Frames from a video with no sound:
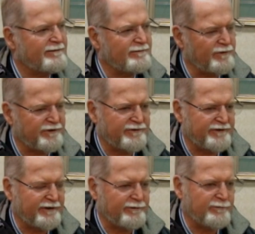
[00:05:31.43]
With
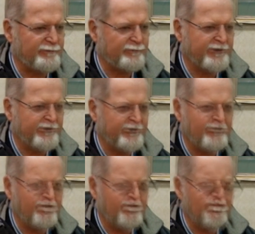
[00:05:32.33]
Jerry
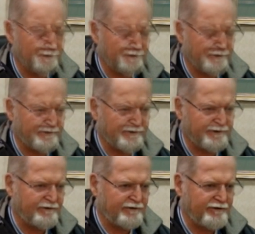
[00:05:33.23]
Pournelle, we're going to threaten
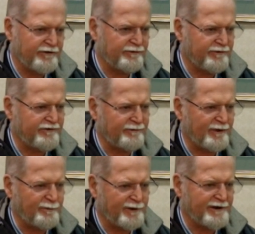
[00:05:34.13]
the Earth with something
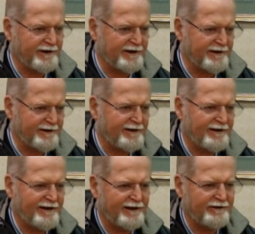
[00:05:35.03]
big again,
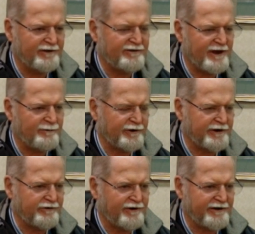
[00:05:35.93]
and this time we're going to
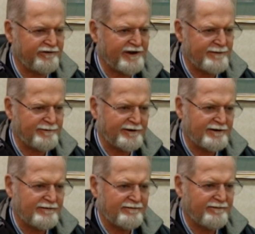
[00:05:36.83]
try to stop it.
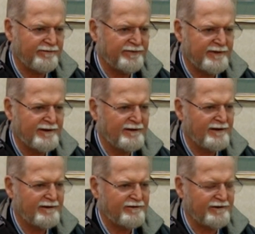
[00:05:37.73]

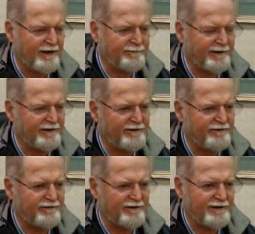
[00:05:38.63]
Stopping it is
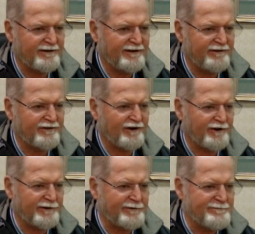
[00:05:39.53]
hard.
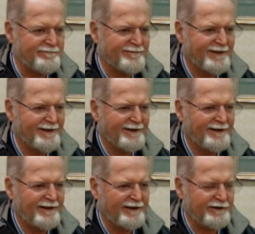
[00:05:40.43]

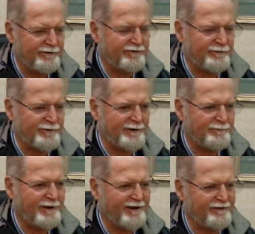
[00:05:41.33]
It used to be
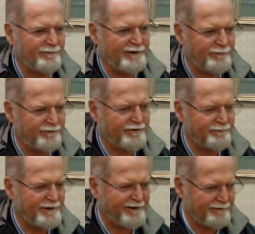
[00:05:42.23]
impossible. It was
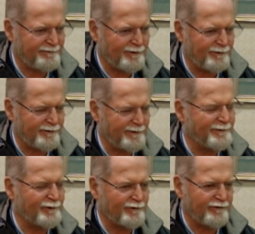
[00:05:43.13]
impossible when we
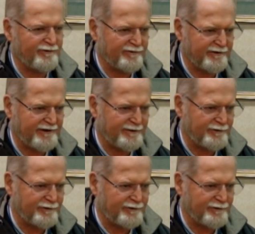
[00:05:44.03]
wrote Lucifer's Hammer.